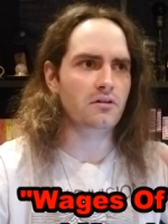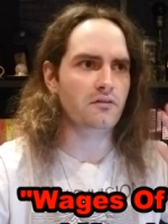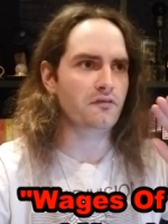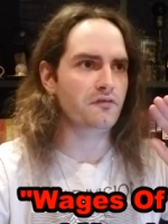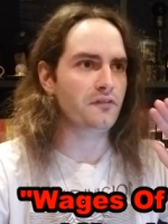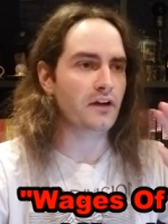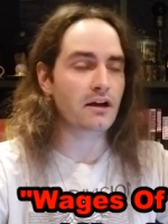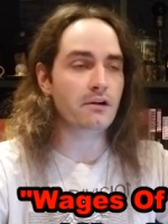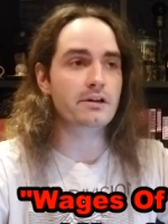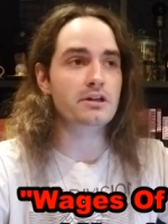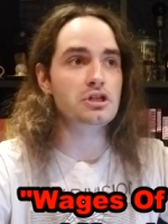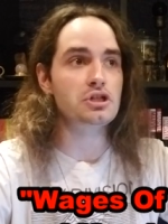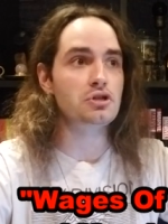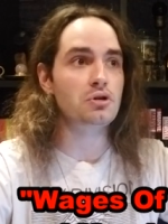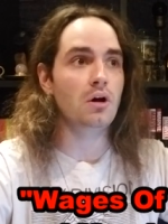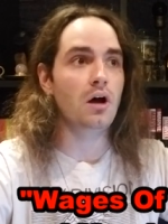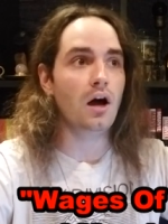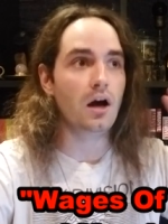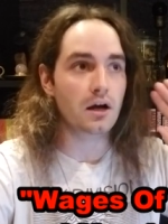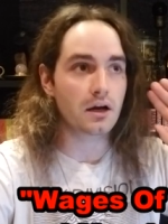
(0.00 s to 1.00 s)
Very
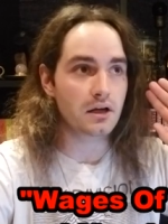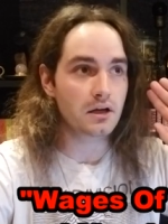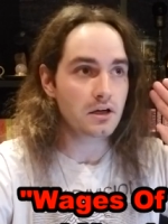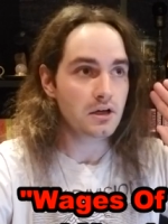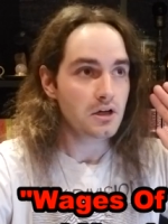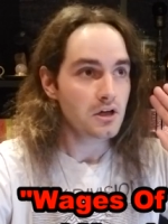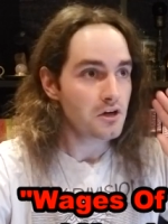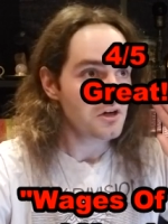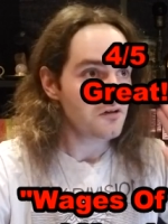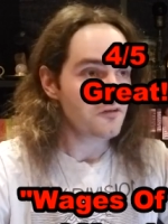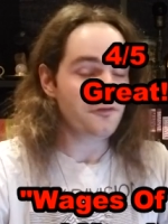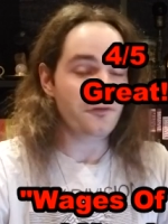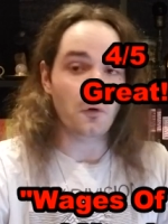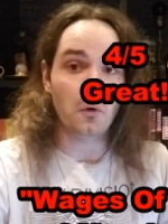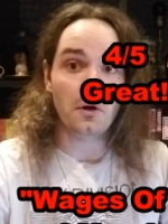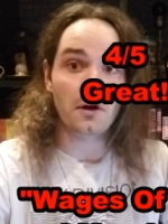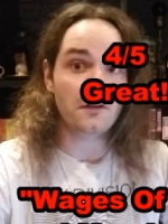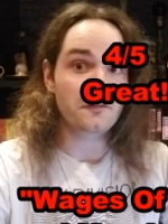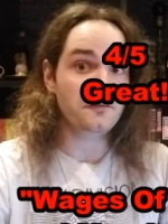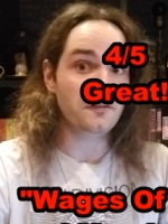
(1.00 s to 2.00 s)
strong,
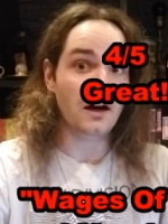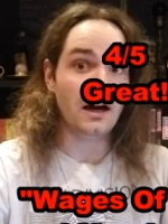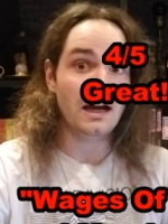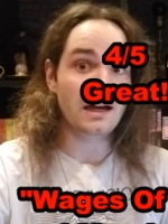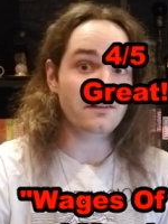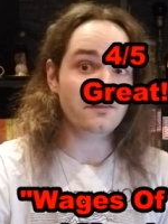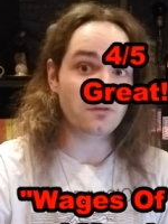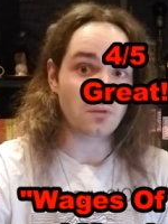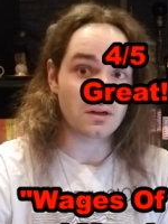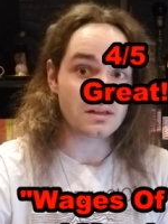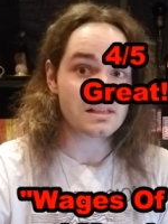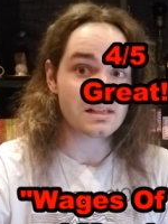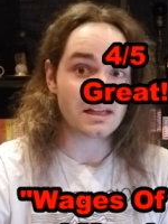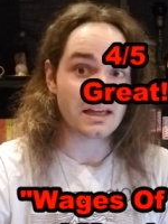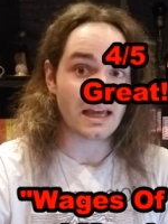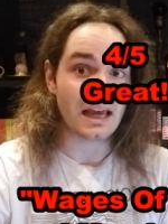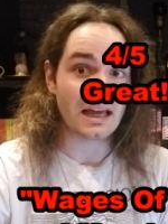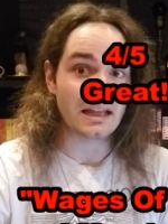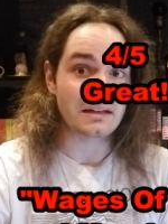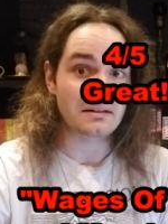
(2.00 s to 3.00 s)
four to five once
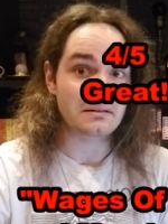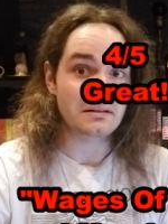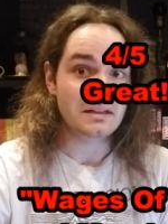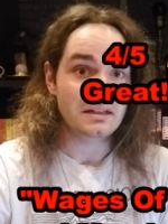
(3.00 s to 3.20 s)
again